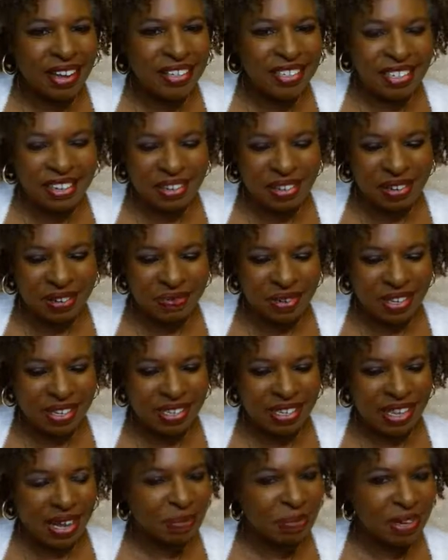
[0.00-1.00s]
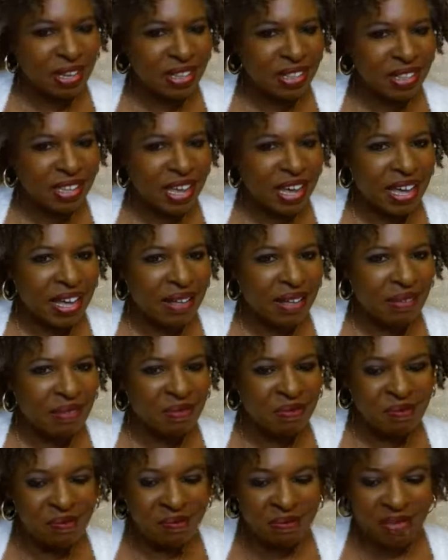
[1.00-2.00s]
I don't know what's happening there,
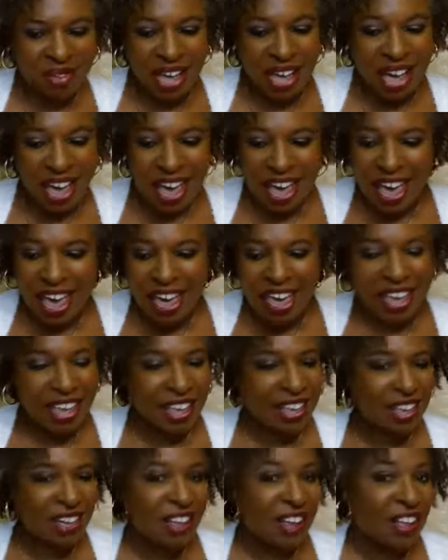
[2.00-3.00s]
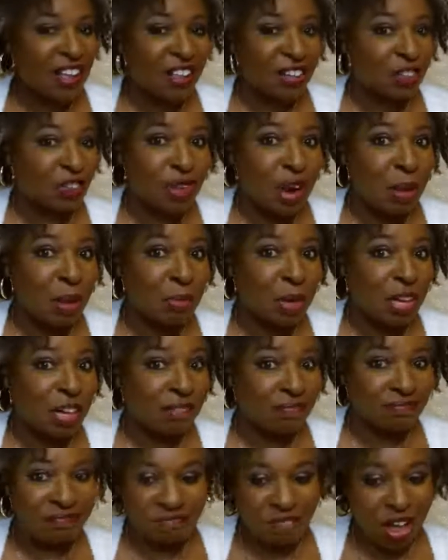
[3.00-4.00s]
but hey, I'll grab
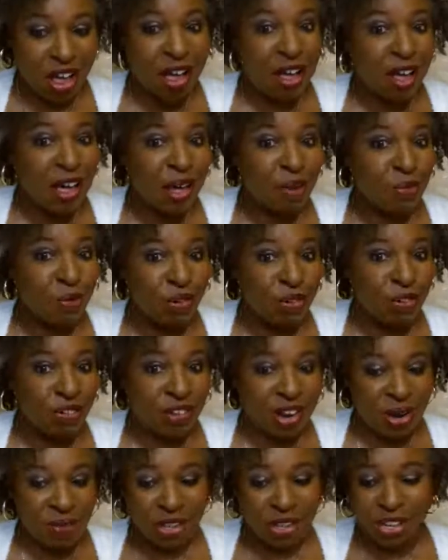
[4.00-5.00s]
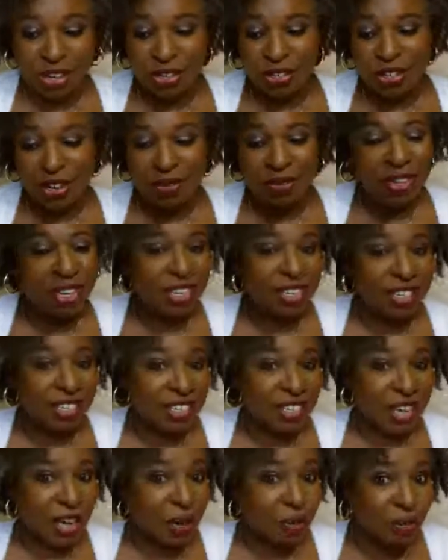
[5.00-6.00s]
it. I will grab it. You don't need to
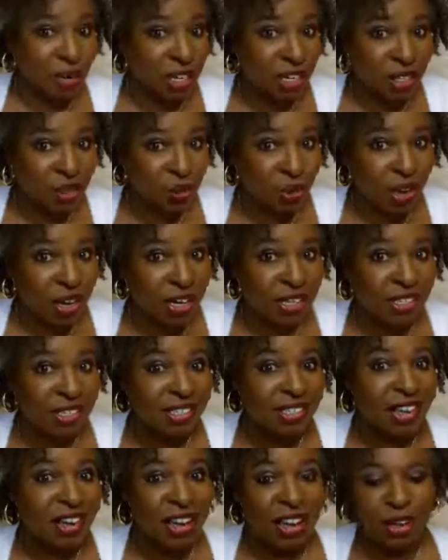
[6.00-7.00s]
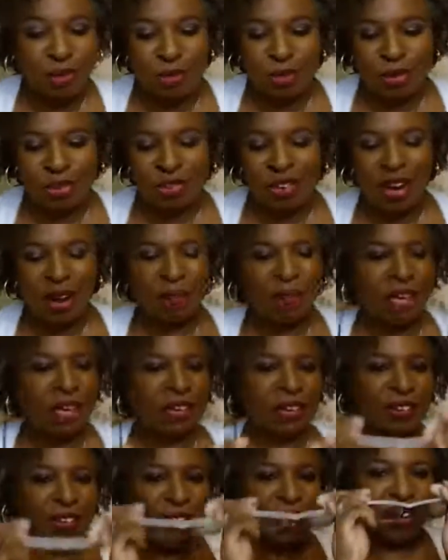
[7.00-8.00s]
tell me twice. I will grab
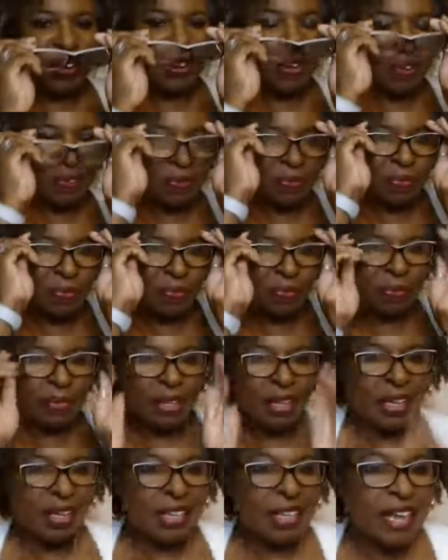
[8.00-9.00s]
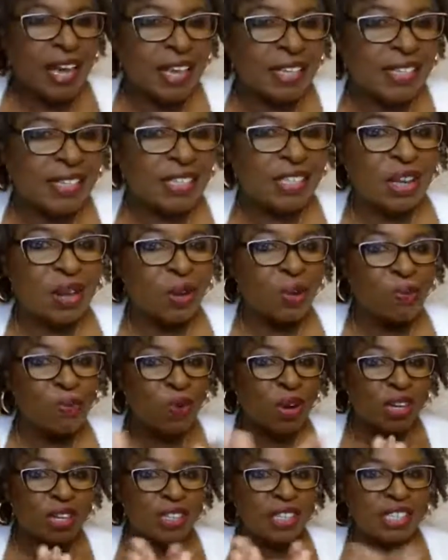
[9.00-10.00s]
it. Yes. So
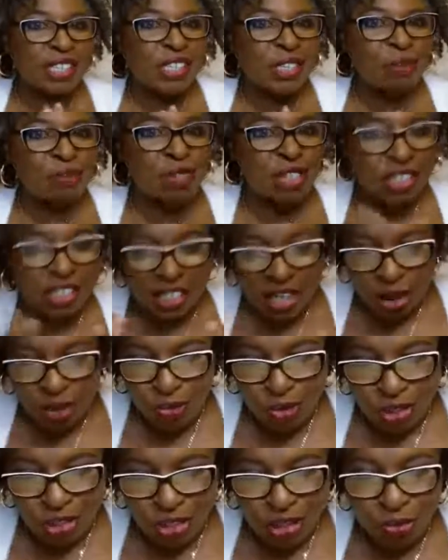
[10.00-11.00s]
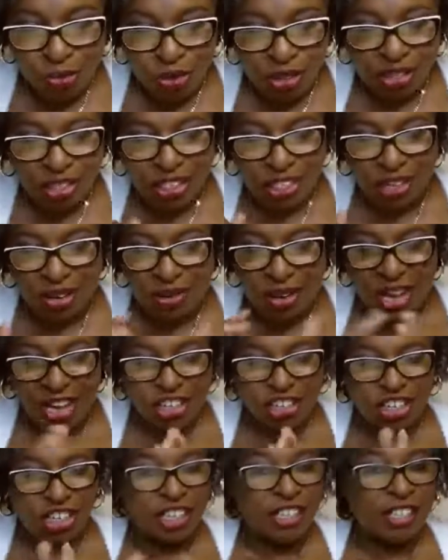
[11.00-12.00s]
one of the subjects that I want to bring to you
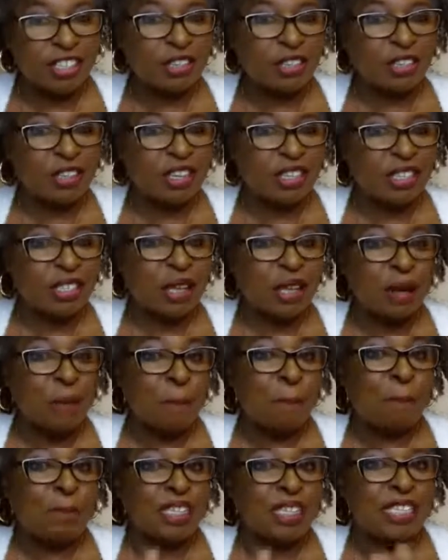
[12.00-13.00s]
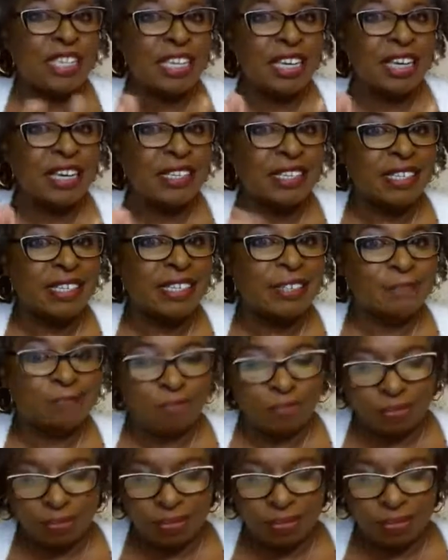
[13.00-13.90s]
actually is busyness.